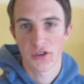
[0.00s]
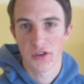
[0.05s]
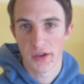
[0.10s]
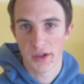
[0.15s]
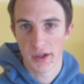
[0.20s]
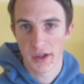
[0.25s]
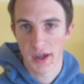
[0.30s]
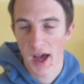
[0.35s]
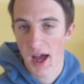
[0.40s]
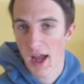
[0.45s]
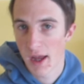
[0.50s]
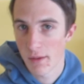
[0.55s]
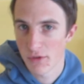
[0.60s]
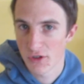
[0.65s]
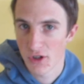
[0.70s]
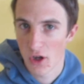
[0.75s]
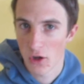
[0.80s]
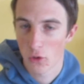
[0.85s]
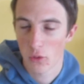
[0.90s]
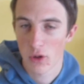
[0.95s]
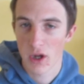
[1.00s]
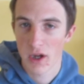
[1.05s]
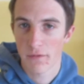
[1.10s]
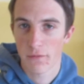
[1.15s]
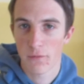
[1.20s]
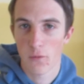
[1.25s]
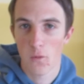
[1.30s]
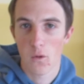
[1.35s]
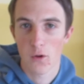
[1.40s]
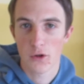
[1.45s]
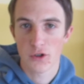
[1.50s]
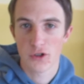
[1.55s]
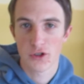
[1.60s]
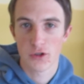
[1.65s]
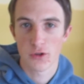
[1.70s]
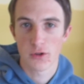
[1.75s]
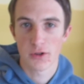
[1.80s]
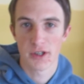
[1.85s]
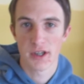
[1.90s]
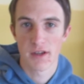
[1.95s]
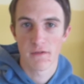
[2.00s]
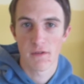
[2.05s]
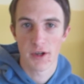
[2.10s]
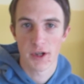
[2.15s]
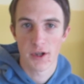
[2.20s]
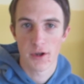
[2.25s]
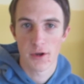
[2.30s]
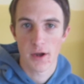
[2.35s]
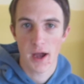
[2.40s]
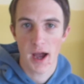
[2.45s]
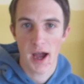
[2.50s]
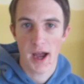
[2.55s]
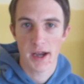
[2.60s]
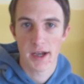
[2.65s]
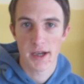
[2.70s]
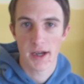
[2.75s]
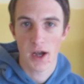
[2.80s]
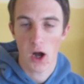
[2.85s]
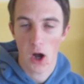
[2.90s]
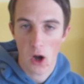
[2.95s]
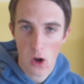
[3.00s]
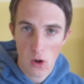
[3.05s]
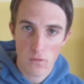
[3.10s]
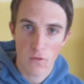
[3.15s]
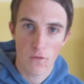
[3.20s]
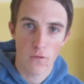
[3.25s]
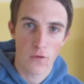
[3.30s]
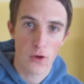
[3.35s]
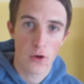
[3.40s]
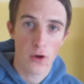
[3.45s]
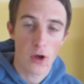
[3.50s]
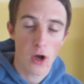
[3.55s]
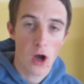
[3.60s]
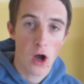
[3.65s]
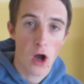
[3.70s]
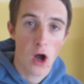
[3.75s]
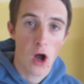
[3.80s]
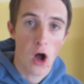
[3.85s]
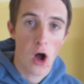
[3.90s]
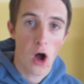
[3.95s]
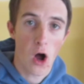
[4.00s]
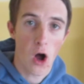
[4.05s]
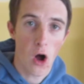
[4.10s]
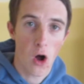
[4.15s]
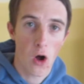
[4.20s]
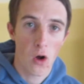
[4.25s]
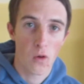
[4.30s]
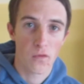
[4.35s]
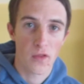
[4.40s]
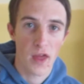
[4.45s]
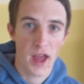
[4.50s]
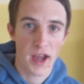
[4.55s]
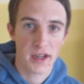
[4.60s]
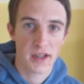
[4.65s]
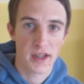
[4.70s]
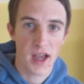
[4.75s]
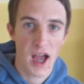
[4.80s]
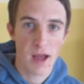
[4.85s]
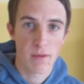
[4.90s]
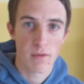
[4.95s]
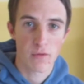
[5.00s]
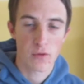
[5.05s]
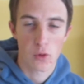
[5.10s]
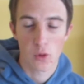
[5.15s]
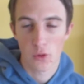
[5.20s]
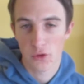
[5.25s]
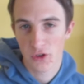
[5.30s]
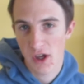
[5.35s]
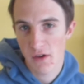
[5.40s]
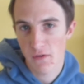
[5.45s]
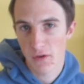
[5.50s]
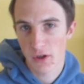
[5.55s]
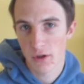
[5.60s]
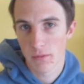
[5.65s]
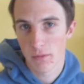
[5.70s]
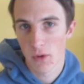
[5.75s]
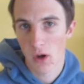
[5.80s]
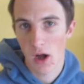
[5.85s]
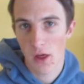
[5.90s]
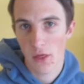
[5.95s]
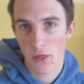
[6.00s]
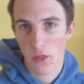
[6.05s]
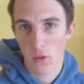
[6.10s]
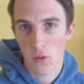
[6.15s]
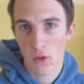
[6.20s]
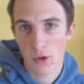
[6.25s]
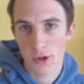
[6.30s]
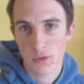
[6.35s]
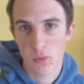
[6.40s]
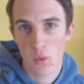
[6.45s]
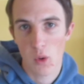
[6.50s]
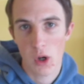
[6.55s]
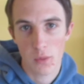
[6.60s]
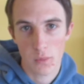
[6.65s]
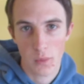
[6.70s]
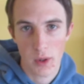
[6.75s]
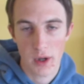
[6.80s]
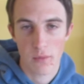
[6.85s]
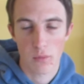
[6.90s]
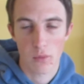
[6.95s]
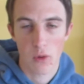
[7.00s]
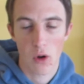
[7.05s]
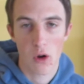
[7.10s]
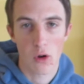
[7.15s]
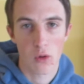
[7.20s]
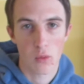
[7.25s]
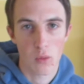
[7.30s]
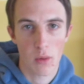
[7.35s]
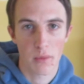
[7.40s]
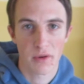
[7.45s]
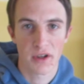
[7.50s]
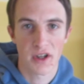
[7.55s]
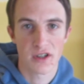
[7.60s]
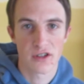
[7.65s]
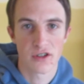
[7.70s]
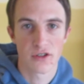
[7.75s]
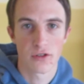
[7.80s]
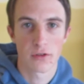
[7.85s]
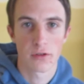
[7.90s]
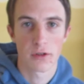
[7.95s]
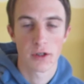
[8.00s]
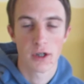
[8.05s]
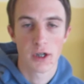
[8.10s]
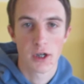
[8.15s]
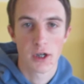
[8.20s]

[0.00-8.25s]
the game. So looking forward to giving you an overview of that game, of course giving you my thoughts, what went wrong, what we need to do